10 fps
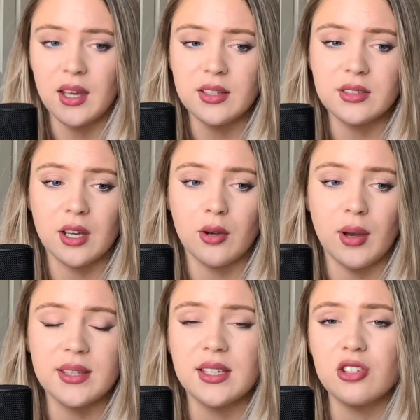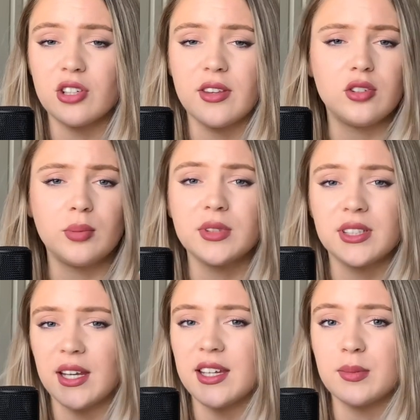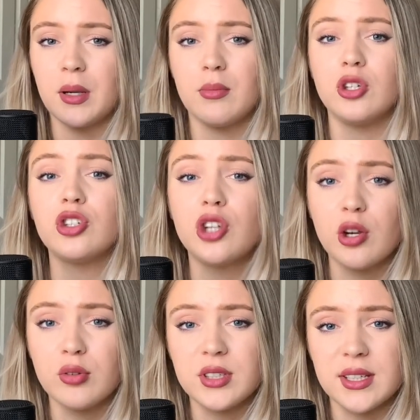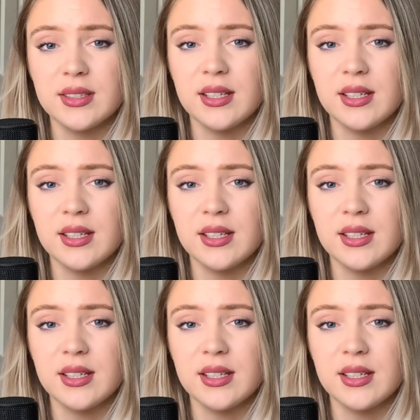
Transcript: So essentially the double slit experiment shows this.